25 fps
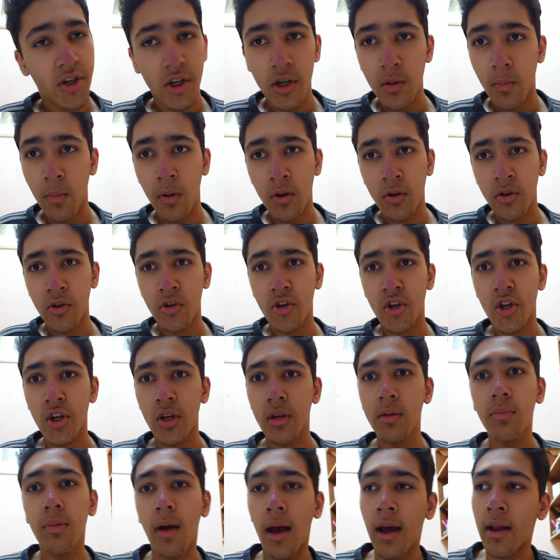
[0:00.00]
it up on
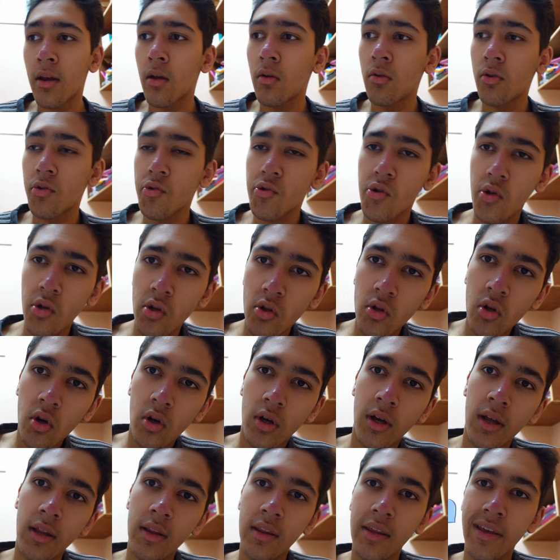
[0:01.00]
YouTube and also look
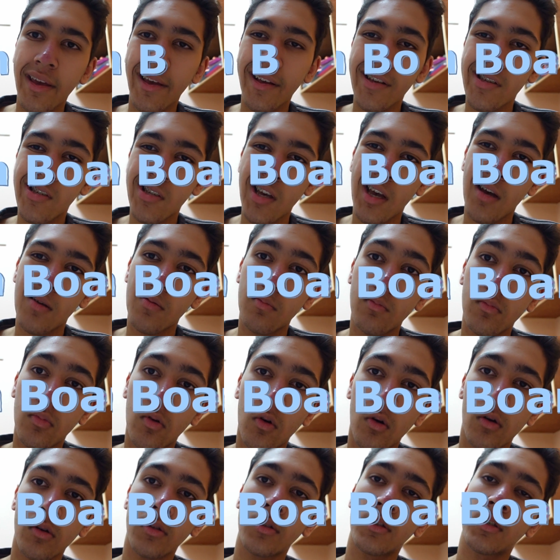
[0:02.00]
at the exam
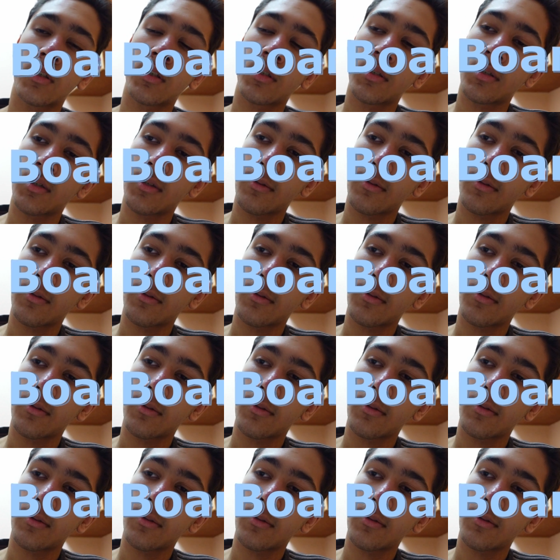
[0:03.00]
board's